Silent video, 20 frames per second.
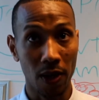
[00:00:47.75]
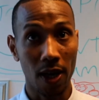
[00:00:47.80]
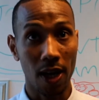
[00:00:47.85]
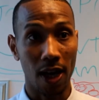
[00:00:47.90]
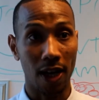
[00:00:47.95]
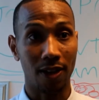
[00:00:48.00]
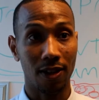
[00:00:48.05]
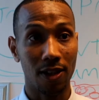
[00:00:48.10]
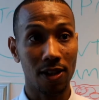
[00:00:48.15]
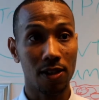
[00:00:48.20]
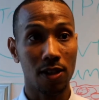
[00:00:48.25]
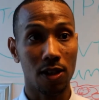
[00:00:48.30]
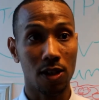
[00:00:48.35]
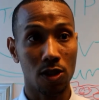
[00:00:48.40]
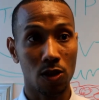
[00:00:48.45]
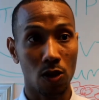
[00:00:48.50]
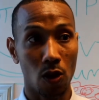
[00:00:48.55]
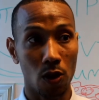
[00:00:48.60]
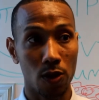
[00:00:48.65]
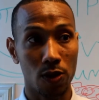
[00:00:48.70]
And this
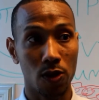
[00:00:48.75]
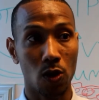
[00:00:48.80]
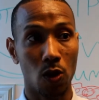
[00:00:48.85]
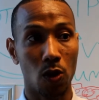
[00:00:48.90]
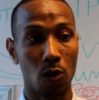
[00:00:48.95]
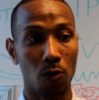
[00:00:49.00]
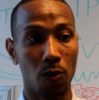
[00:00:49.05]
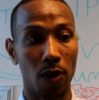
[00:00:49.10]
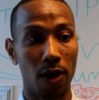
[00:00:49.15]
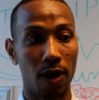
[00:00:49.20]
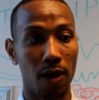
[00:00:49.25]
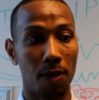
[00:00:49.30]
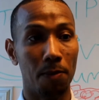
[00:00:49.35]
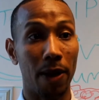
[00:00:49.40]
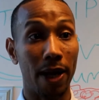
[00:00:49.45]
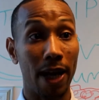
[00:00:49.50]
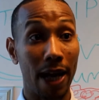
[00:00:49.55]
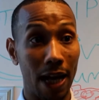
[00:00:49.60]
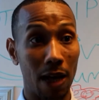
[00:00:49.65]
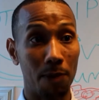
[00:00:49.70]
is also uh,
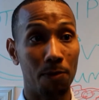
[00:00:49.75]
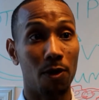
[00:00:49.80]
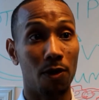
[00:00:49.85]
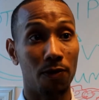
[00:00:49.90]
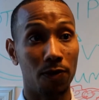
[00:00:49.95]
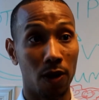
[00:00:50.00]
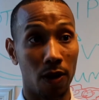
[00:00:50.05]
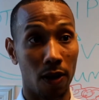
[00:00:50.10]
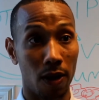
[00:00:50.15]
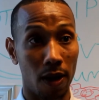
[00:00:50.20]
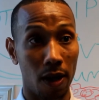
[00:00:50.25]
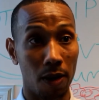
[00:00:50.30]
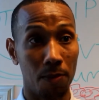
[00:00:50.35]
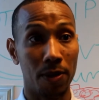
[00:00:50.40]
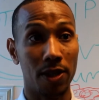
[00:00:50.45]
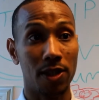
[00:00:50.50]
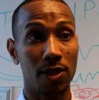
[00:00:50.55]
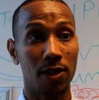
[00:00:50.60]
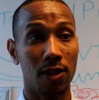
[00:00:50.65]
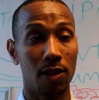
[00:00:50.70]
by help of the
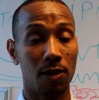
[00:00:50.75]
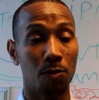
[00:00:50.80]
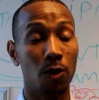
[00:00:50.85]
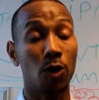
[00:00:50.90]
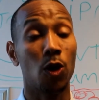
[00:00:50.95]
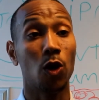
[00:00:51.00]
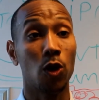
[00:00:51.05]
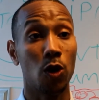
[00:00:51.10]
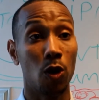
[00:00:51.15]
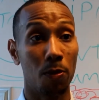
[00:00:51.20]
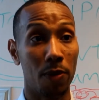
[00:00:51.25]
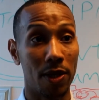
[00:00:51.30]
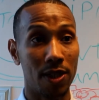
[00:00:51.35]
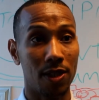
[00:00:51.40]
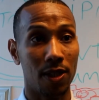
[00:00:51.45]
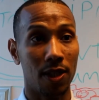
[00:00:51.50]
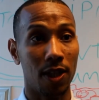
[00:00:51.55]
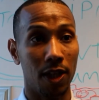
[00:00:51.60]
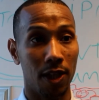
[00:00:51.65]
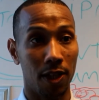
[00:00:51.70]
embassy, Moroccan
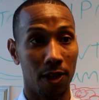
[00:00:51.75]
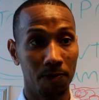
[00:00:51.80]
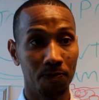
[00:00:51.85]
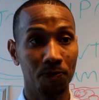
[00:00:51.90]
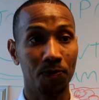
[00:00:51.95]
embassy here.